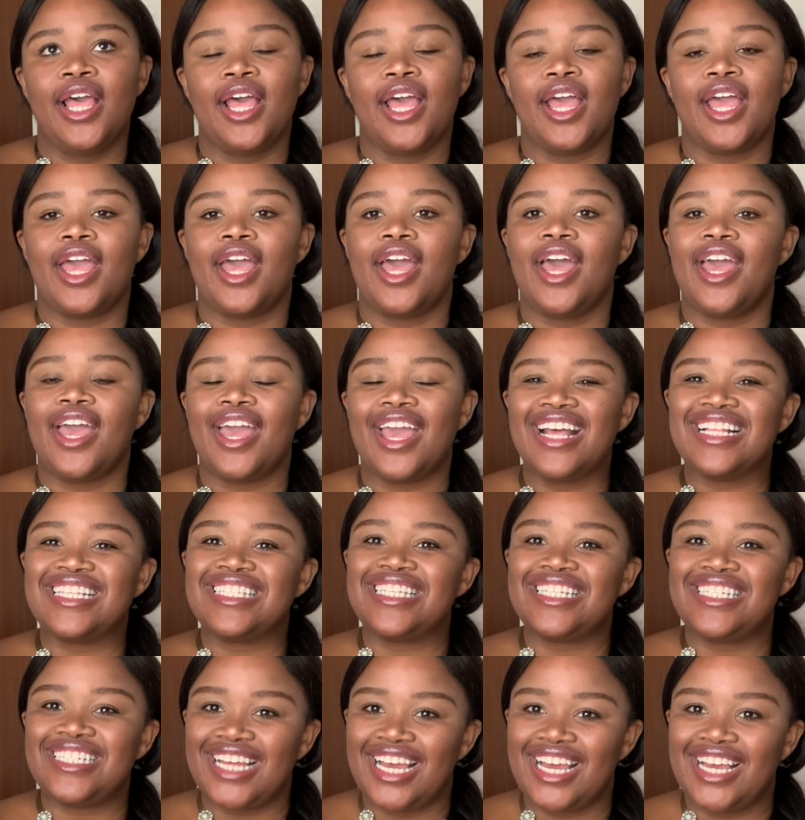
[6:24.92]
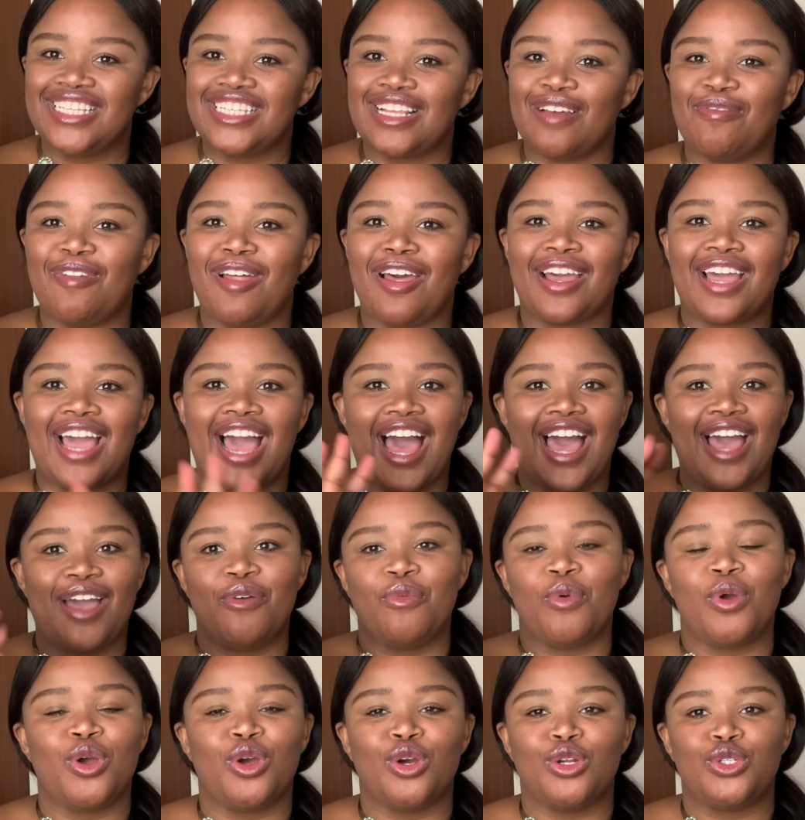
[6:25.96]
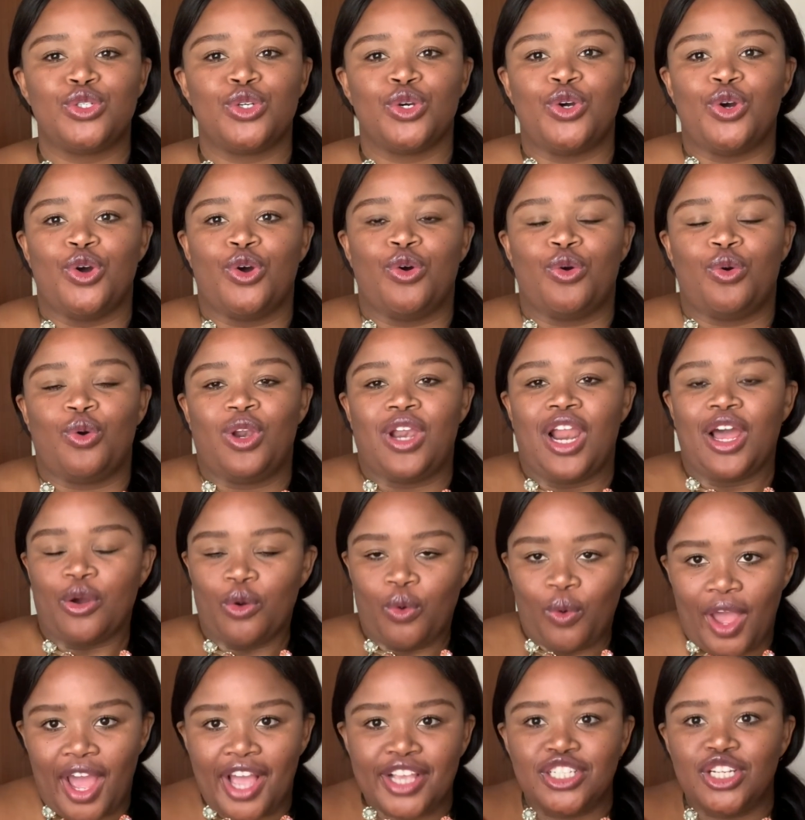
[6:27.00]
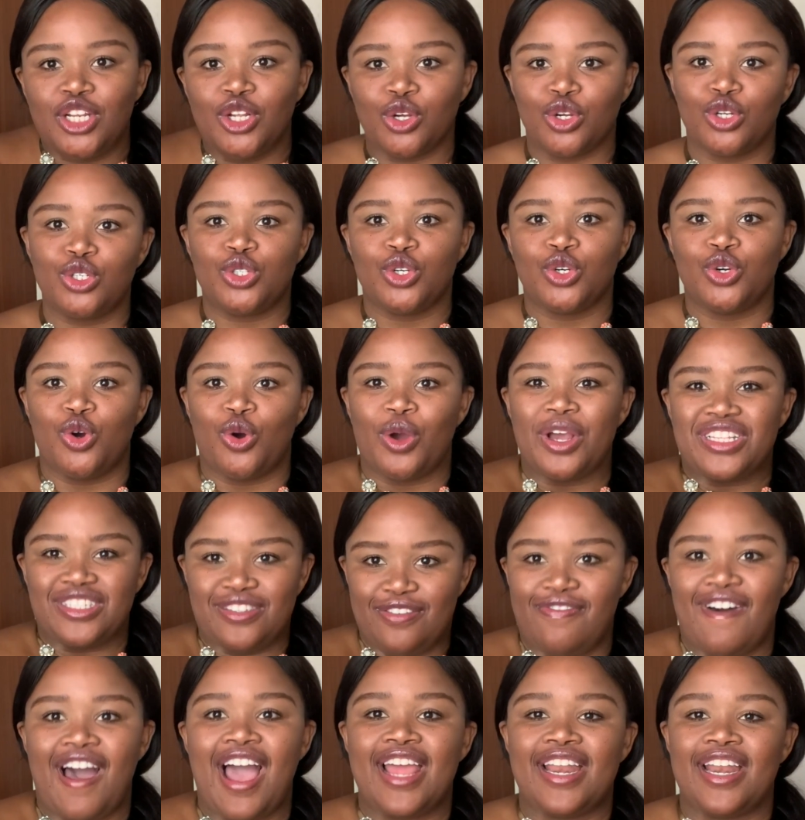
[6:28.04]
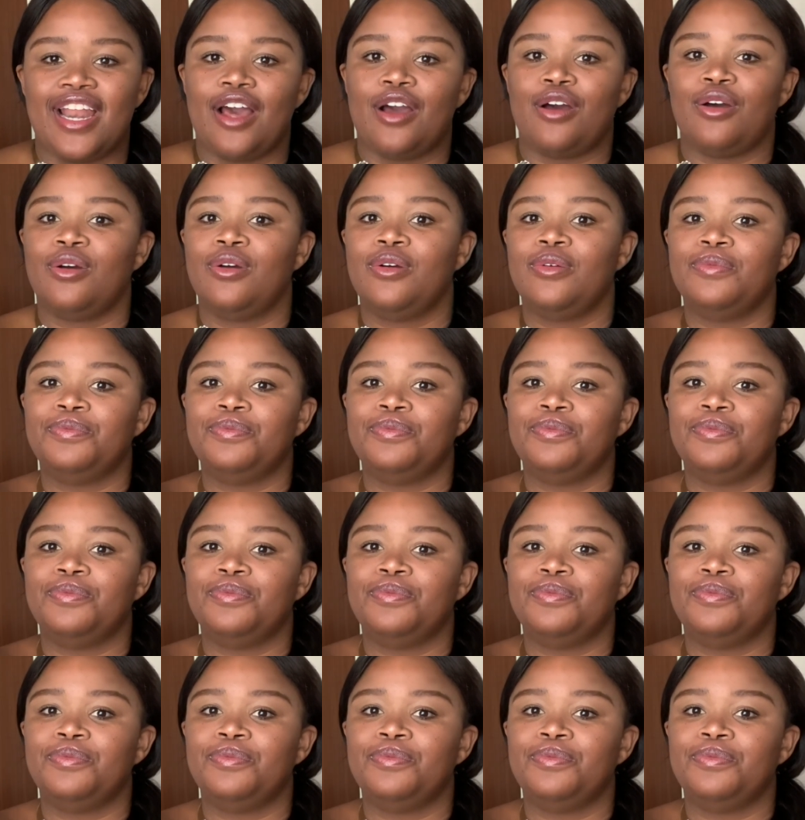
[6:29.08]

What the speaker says: Here it stays. I'm like, hi, we're good to go. Like, we're actually good to go. It's fine now.